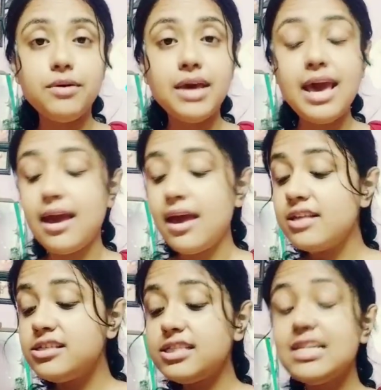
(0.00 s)
Okay,
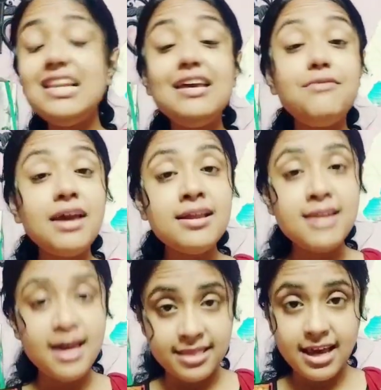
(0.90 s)
just leaving
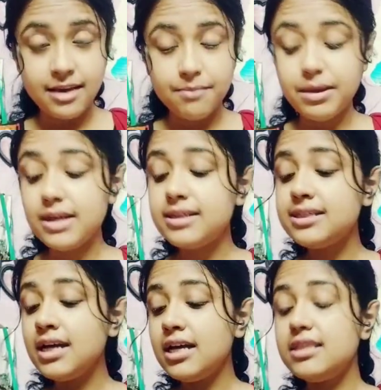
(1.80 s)
nothing, because